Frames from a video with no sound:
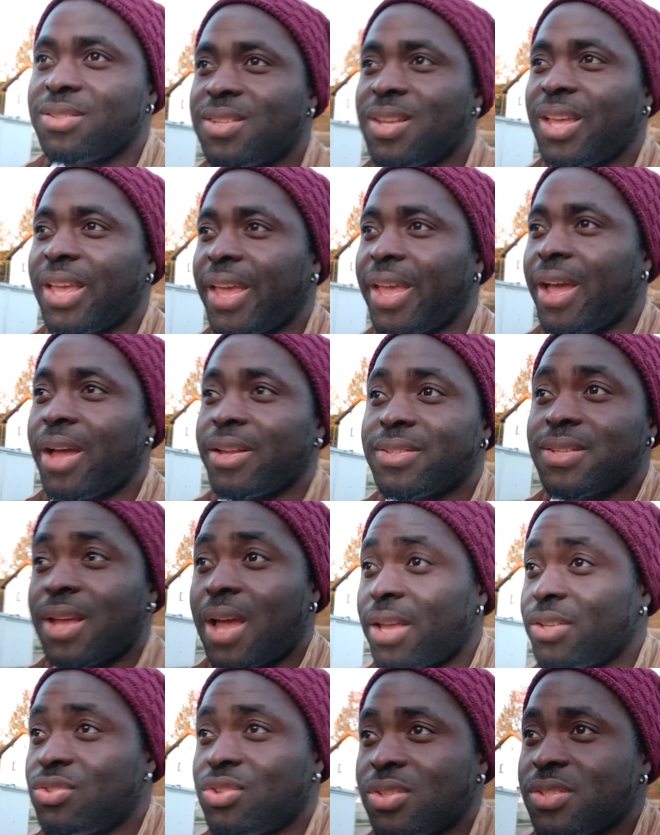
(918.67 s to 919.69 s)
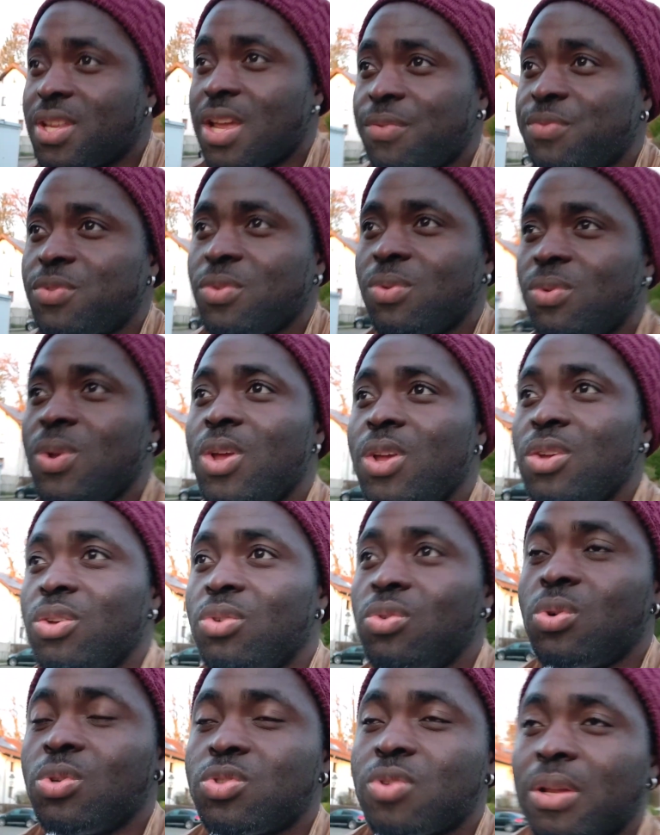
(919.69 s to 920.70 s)
Say I just have to
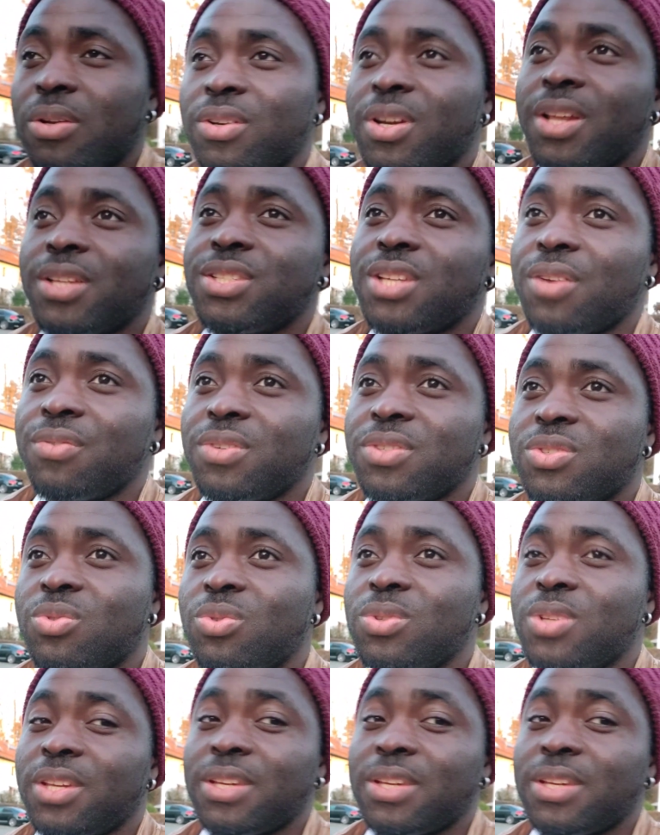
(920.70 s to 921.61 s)
go to another driving school.